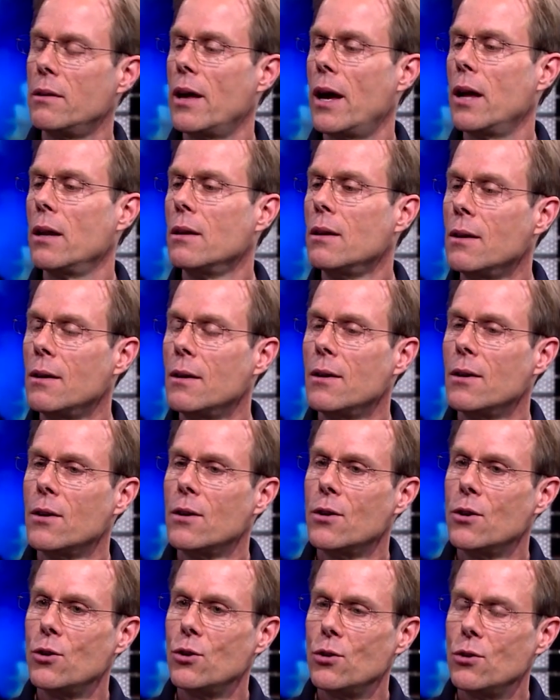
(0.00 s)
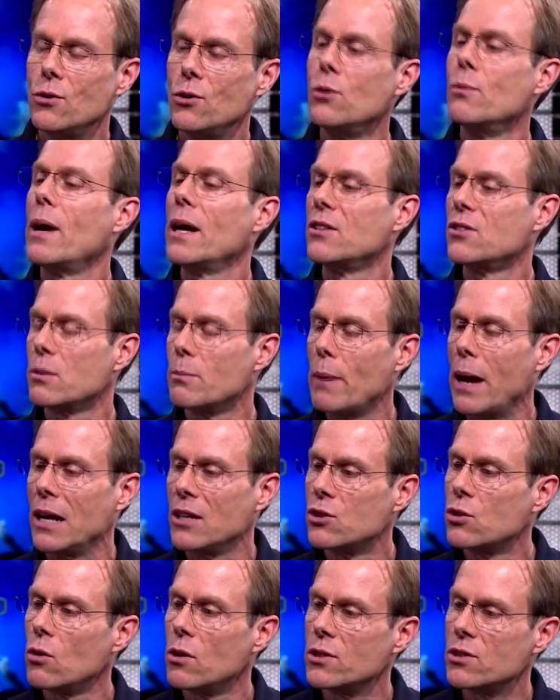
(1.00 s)
that you made some bad
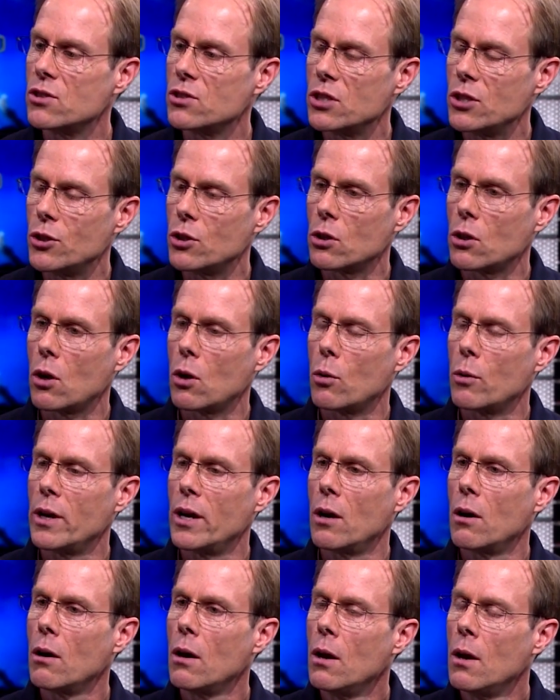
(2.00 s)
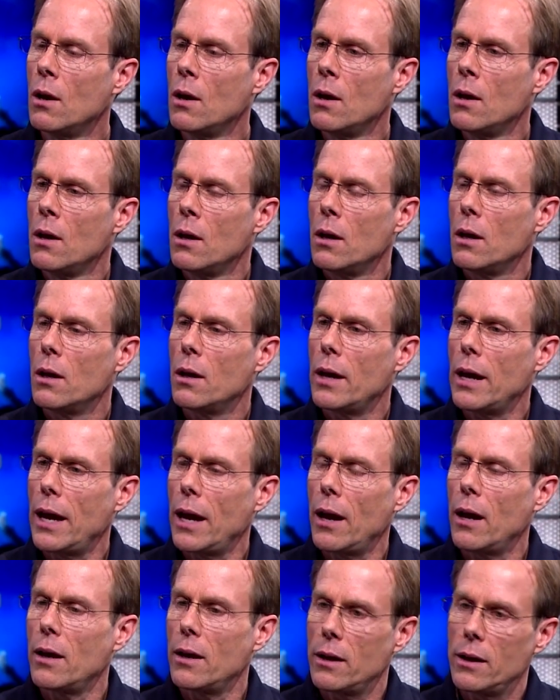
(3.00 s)
choices in your career
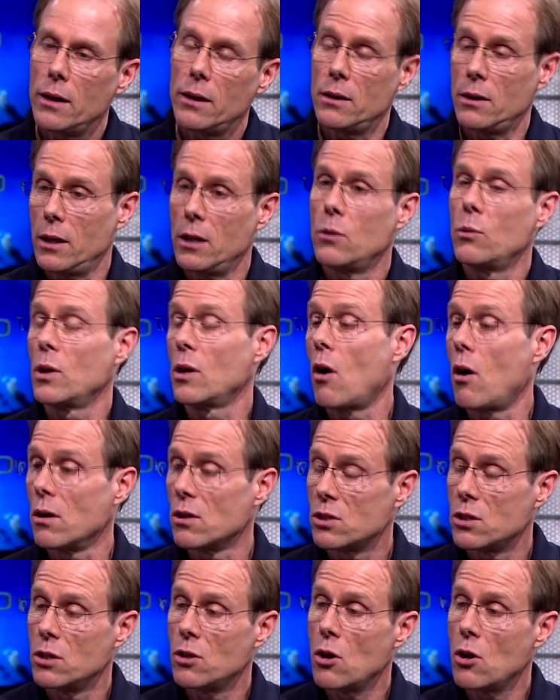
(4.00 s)
in regards to